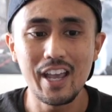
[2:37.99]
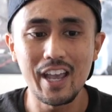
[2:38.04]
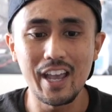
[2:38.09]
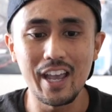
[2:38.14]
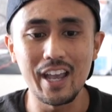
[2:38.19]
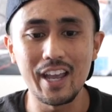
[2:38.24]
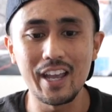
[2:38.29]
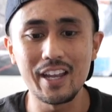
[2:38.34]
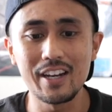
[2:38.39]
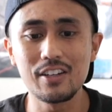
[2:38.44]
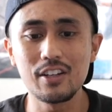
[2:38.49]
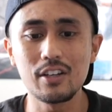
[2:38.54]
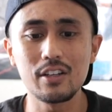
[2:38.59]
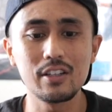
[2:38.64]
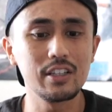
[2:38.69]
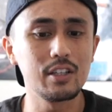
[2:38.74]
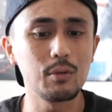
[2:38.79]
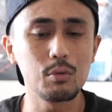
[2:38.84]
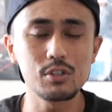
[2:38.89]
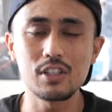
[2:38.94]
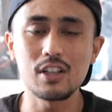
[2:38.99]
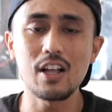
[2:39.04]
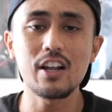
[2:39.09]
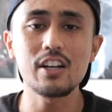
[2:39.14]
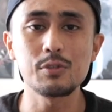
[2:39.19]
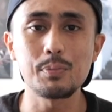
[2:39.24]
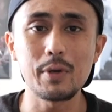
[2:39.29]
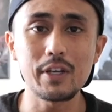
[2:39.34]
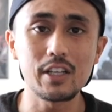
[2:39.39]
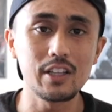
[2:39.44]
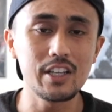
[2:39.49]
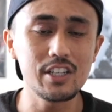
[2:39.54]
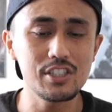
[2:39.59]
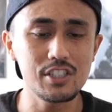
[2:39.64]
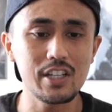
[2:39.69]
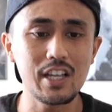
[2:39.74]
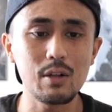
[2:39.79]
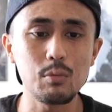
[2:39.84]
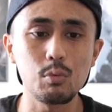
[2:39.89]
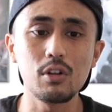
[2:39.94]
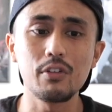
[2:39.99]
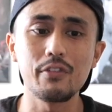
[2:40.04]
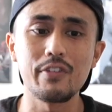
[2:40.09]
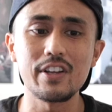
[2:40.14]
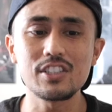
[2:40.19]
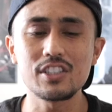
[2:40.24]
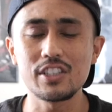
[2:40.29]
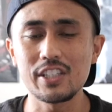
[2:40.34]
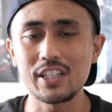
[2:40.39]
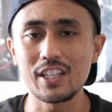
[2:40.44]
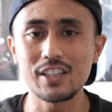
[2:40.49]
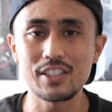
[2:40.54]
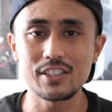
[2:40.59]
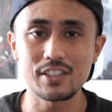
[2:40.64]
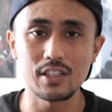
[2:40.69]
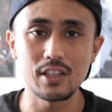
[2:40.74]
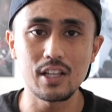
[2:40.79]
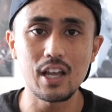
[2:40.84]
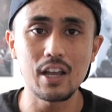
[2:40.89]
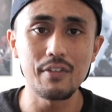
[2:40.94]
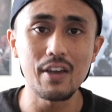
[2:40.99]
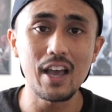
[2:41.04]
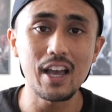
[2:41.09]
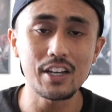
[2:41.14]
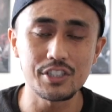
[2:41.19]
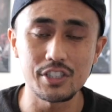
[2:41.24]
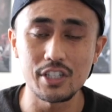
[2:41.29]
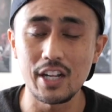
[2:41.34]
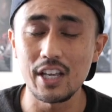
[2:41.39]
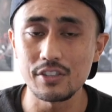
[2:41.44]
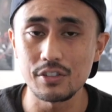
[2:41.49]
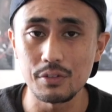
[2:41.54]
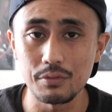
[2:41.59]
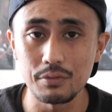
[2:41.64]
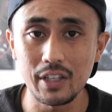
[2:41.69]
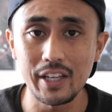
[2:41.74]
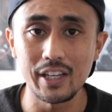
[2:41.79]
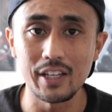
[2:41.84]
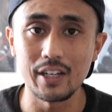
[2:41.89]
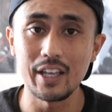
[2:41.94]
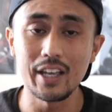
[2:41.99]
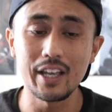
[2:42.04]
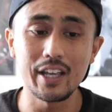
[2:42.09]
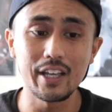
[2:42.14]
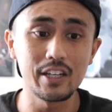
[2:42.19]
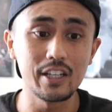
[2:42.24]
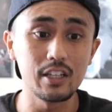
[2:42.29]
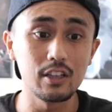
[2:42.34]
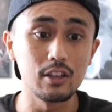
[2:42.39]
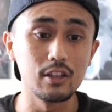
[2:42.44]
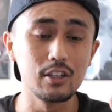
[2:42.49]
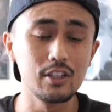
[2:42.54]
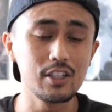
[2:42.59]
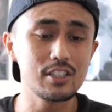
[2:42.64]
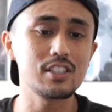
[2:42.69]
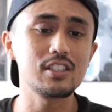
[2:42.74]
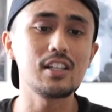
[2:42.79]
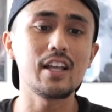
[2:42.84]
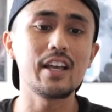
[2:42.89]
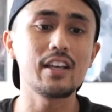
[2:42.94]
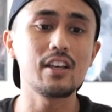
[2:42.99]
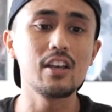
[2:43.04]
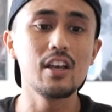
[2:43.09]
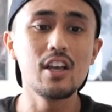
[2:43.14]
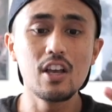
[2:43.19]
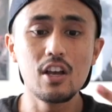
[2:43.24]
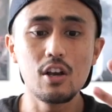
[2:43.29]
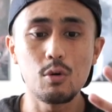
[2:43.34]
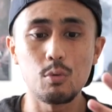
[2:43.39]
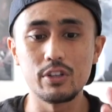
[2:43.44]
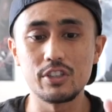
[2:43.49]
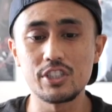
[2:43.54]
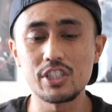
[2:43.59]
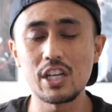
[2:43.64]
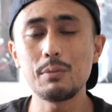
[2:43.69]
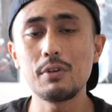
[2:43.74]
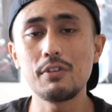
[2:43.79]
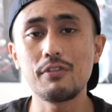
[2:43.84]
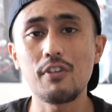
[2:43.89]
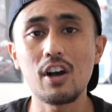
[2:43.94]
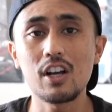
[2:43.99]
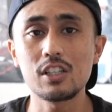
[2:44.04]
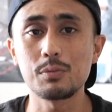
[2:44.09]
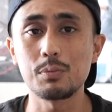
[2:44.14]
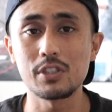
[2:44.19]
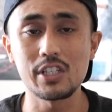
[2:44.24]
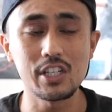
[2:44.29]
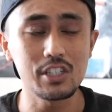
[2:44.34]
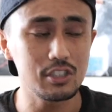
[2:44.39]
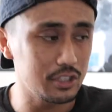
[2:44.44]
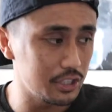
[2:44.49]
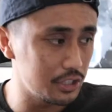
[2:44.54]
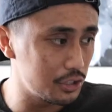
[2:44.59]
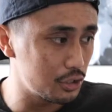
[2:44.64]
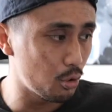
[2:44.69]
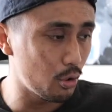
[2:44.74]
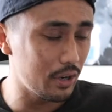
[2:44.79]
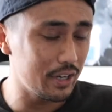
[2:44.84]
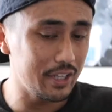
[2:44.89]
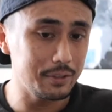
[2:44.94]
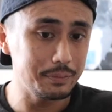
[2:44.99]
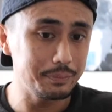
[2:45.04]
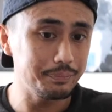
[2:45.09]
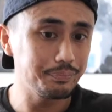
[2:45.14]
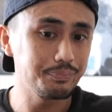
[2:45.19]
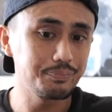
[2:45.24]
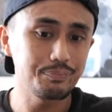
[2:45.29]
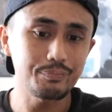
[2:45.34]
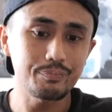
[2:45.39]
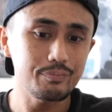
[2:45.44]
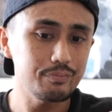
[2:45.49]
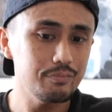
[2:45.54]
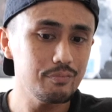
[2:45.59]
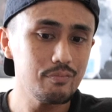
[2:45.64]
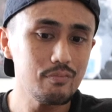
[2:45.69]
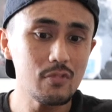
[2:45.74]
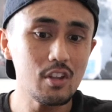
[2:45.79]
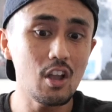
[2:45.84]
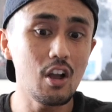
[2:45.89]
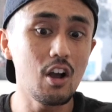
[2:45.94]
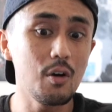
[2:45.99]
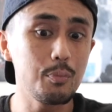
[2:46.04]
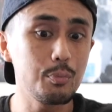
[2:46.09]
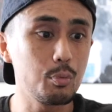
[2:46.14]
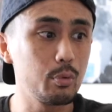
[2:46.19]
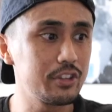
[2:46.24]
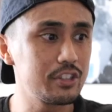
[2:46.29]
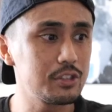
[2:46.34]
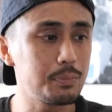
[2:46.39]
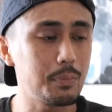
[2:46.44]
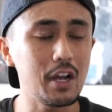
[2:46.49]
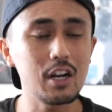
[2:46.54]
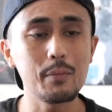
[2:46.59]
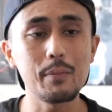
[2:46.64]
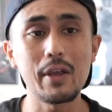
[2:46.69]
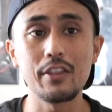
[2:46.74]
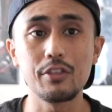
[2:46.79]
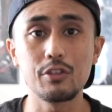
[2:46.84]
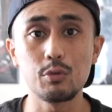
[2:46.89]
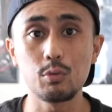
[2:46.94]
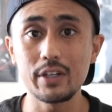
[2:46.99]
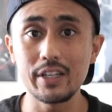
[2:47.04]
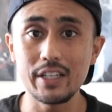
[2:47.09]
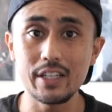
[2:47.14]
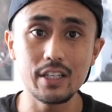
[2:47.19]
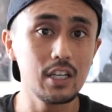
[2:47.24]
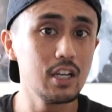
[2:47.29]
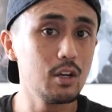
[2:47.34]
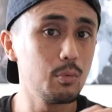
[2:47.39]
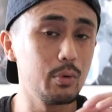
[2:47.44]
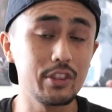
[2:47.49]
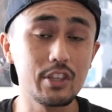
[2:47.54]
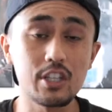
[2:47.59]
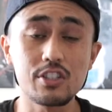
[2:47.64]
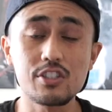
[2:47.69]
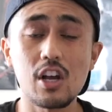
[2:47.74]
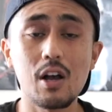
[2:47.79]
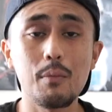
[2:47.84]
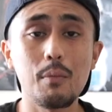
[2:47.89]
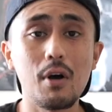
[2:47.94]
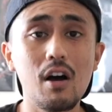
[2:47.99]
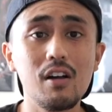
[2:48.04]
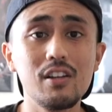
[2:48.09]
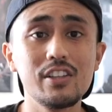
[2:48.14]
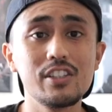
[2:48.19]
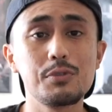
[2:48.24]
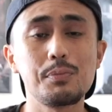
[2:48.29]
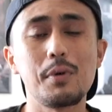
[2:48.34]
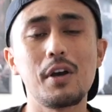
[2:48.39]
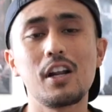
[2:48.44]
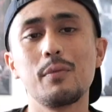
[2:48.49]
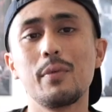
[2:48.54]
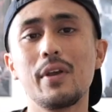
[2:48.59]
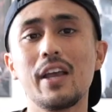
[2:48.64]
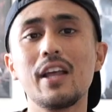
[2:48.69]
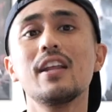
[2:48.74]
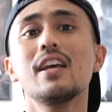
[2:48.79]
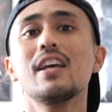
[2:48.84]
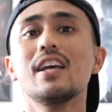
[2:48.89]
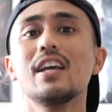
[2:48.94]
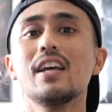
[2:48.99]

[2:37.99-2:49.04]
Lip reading: And there was a lot of speculation that we'll eventually get this in live action as of late. And it looks like with Jamie Foxx potentially joining up with Spider-Man 3, with the Tom Holland Spider-Man,